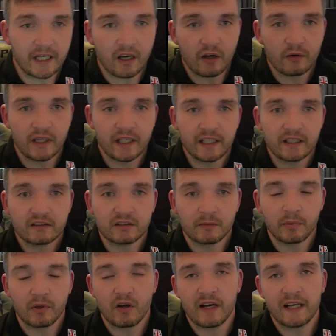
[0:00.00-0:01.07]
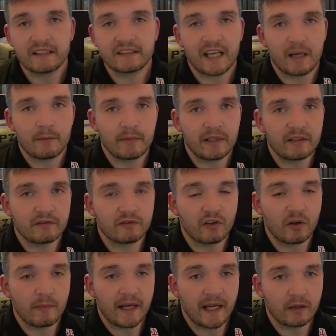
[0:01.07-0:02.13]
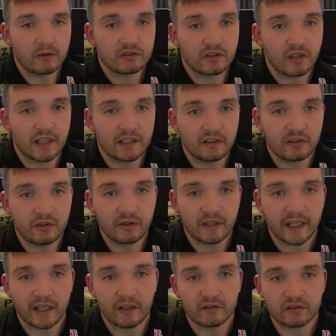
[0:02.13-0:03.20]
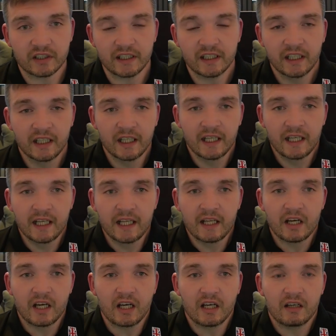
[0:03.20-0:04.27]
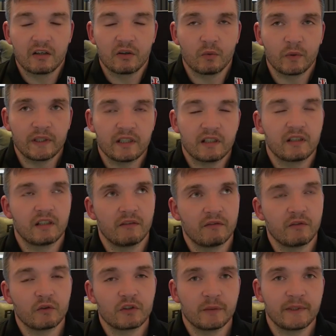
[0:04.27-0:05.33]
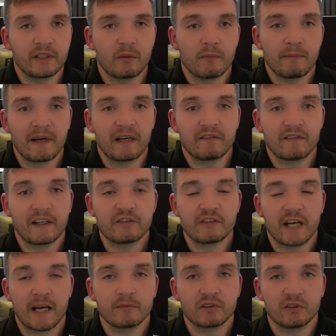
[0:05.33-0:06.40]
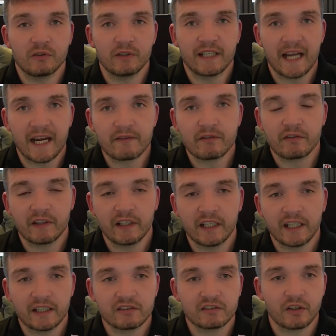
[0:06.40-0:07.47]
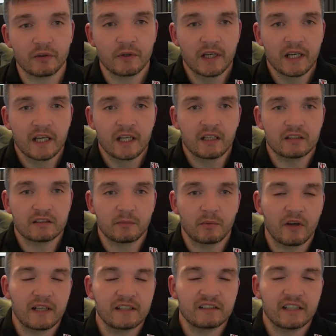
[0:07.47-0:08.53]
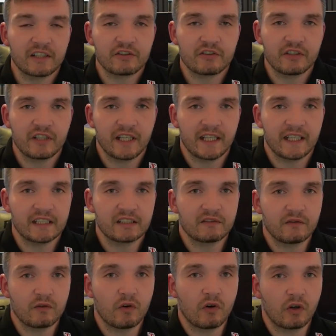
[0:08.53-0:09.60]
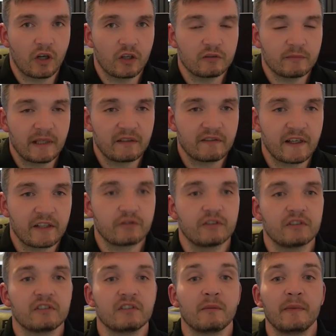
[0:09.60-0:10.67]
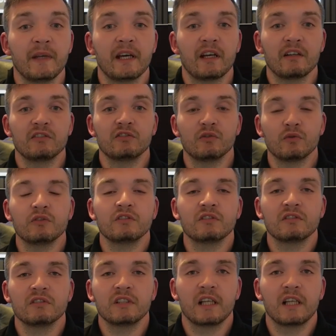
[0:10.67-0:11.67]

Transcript: only. Suppliers can be from outside the UK. Obviously, unfortunately, we don't manufacture absolutely everything here. So the supplier section is for those manufacturers to be able to source